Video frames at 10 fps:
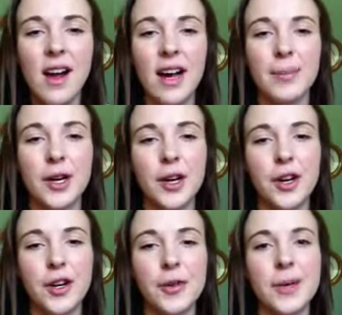I'm
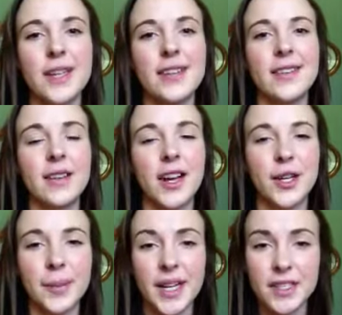home and I
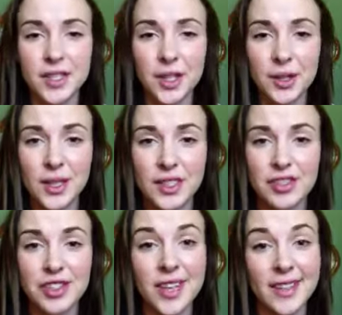go back to
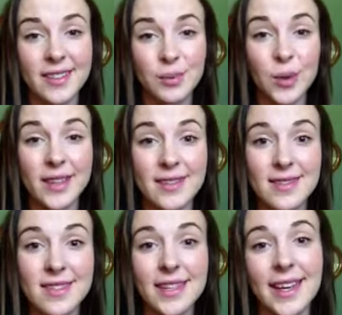college next
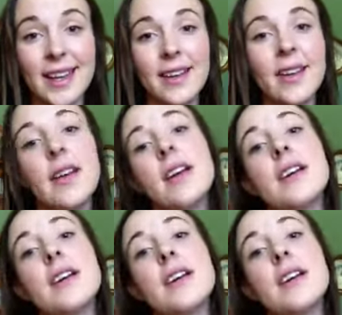Wednesday,